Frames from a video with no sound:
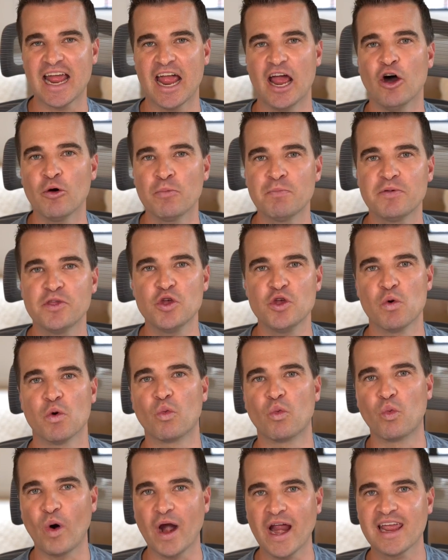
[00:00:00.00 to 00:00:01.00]
going to help you
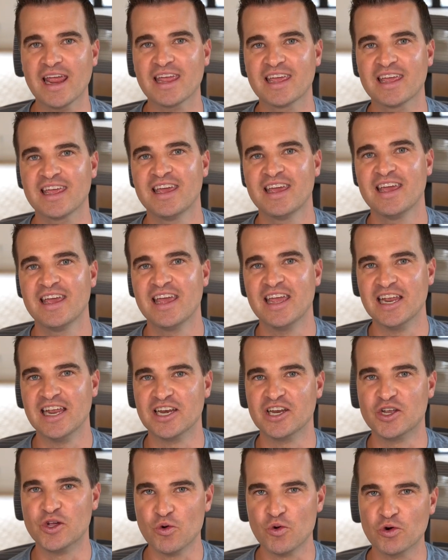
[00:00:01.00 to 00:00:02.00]
rank
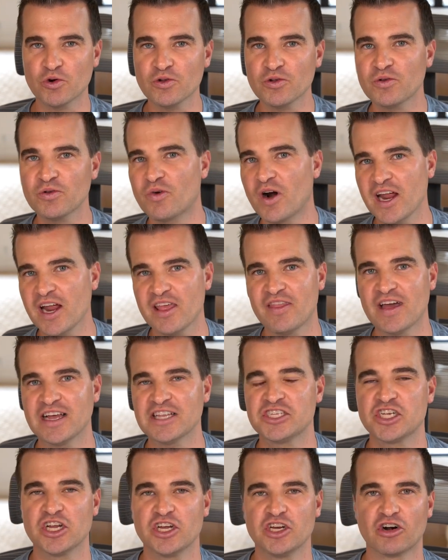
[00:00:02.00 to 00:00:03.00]
in Google, right?
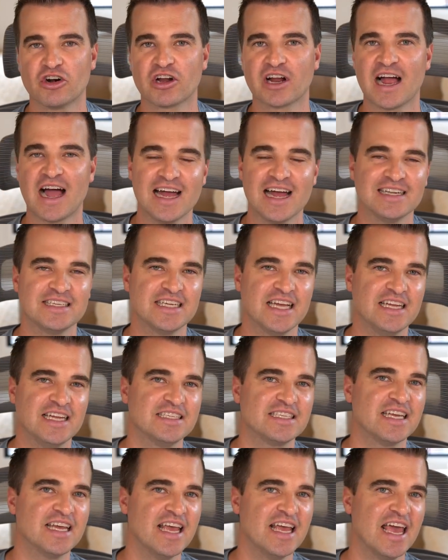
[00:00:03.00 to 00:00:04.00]
That's your
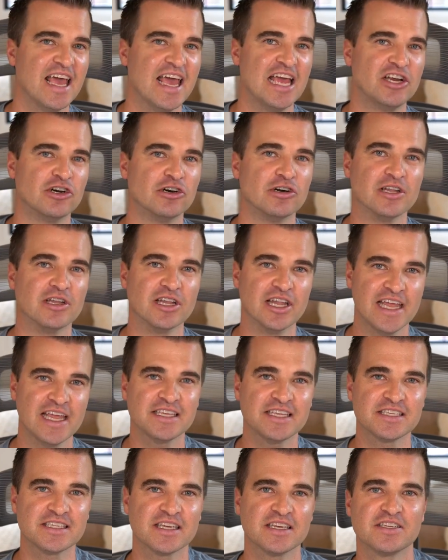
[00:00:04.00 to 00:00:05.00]
content and your
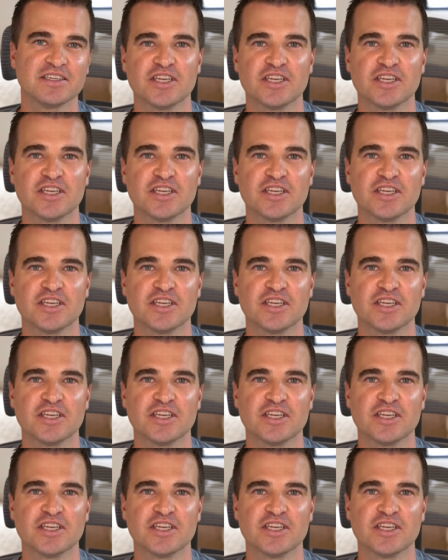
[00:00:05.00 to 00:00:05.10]
links.